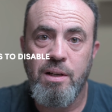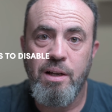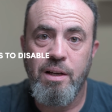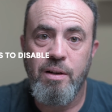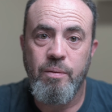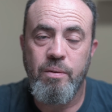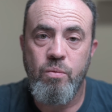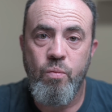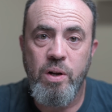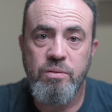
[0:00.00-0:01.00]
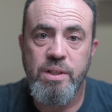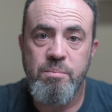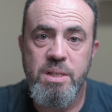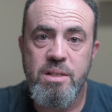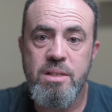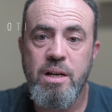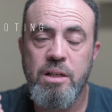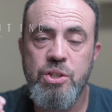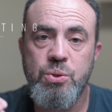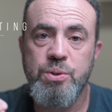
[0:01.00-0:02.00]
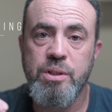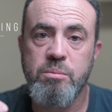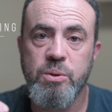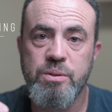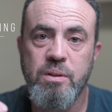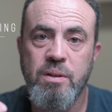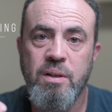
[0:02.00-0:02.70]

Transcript: And one of them is the silent shooting mode.